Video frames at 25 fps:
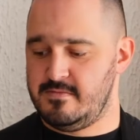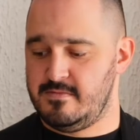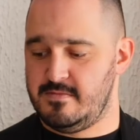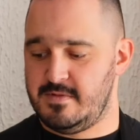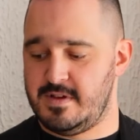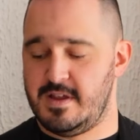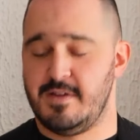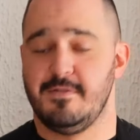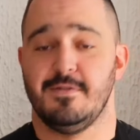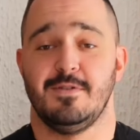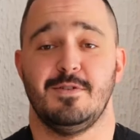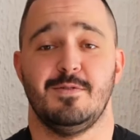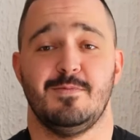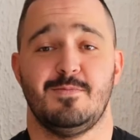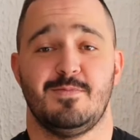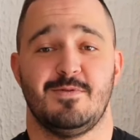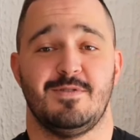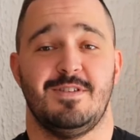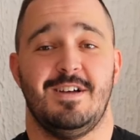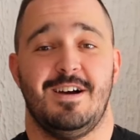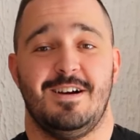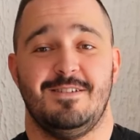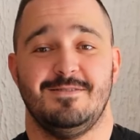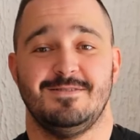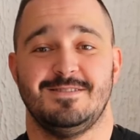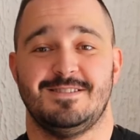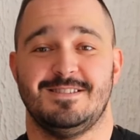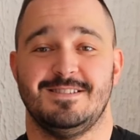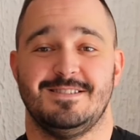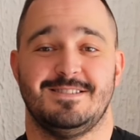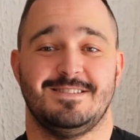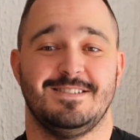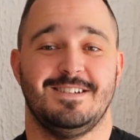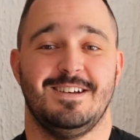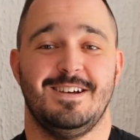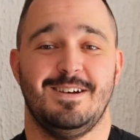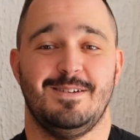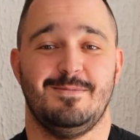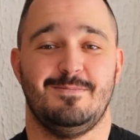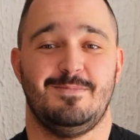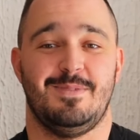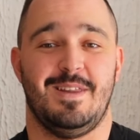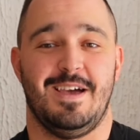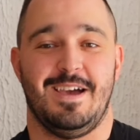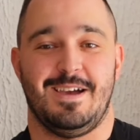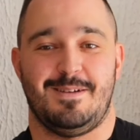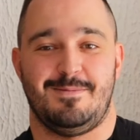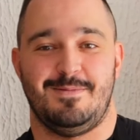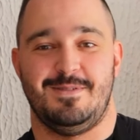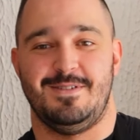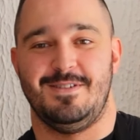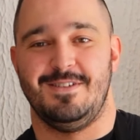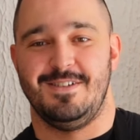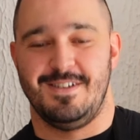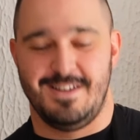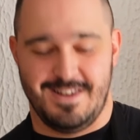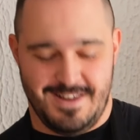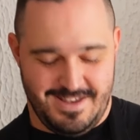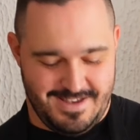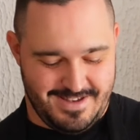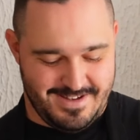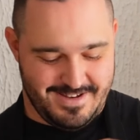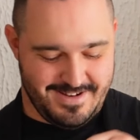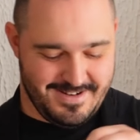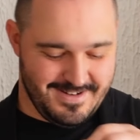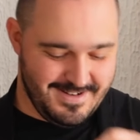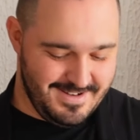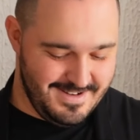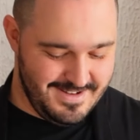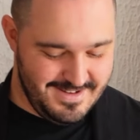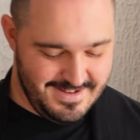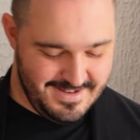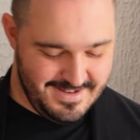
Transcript: whatever you pronounce it, Blackberry liqueur.